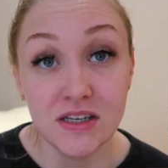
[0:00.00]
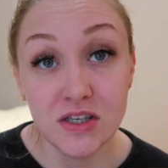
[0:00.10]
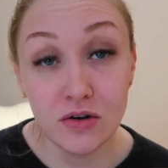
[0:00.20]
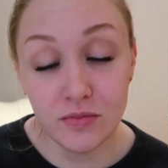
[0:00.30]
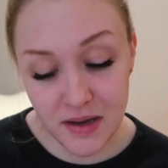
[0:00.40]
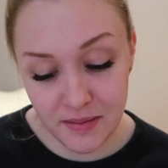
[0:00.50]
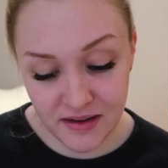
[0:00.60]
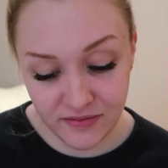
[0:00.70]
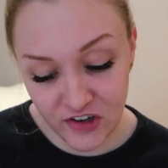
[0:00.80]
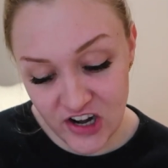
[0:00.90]
So
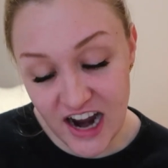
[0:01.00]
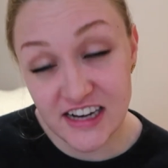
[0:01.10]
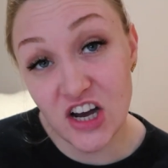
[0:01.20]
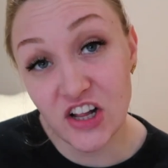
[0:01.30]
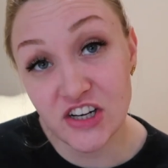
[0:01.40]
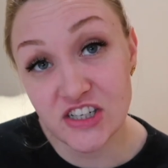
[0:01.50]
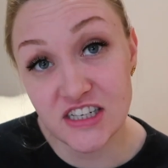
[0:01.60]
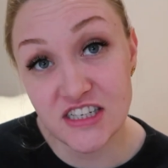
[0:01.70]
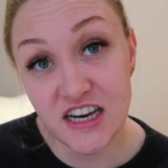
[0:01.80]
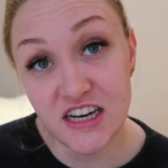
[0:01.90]
maybe for $9,
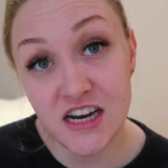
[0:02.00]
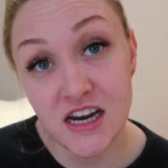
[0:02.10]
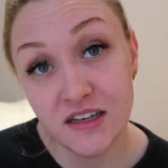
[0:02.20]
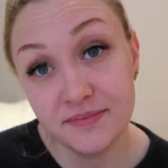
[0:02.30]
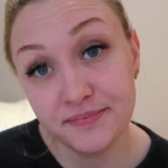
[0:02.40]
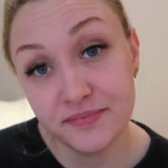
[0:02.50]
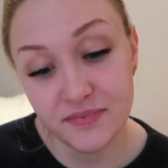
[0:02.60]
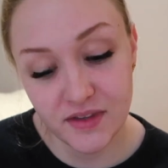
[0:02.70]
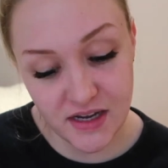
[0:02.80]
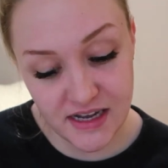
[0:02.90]
it did
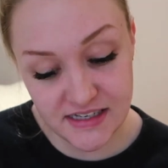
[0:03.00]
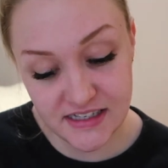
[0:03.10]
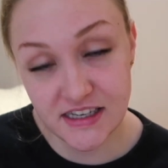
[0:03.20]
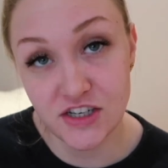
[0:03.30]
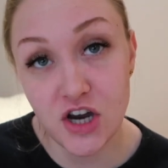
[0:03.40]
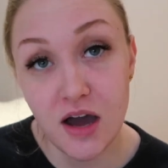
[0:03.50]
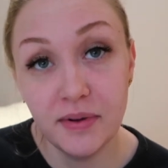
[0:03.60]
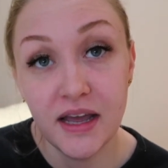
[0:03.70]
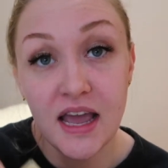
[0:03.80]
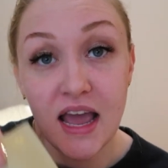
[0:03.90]
a decent
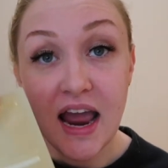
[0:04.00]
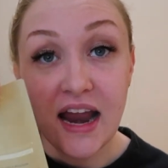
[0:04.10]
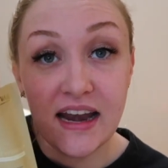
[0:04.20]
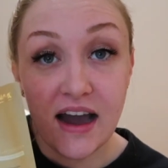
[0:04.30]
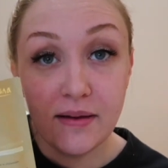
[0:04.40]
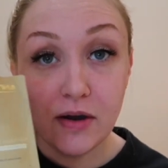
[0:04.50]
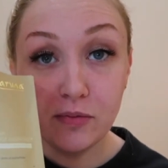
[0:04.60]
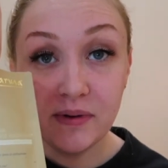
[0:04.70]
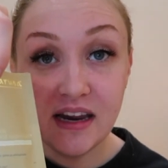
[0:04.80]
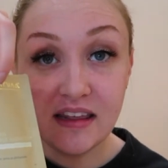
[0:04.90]
job. Now I'm
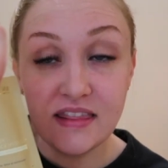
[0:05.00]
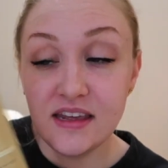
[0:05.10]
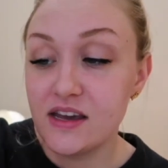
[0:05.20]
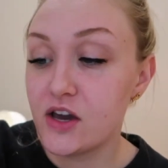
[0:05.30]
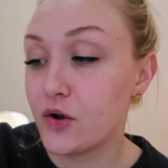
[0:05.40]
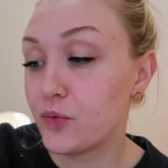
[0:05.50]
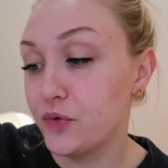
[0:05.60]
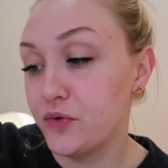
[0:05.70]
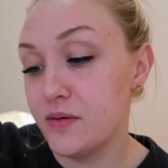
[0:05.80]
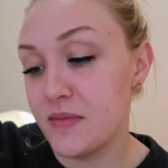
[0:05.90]
opening the
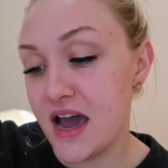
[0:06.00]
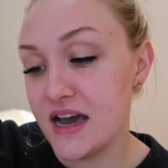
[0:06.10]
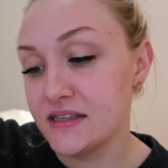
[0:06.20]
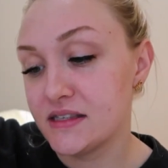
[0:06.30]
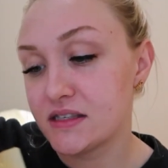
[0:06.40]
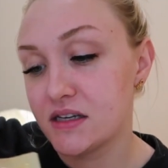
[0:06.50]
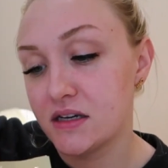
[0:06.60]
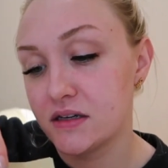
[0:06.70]
Karuna mask.